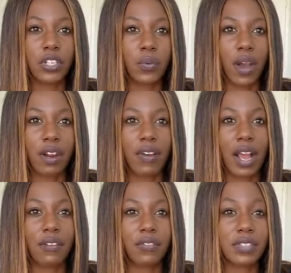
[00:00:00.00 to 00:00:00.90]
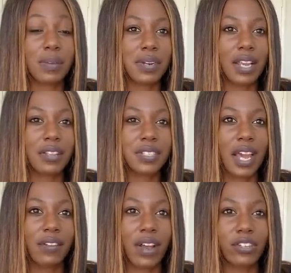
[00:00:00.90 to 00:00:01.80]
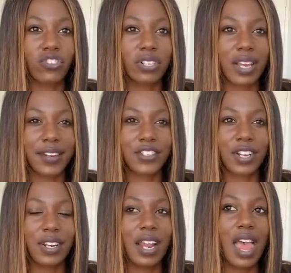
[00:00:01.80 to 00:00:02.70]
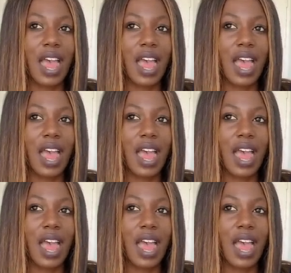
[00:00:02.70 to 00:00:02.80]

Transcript: You kind of have, somebody else kind of has your attention.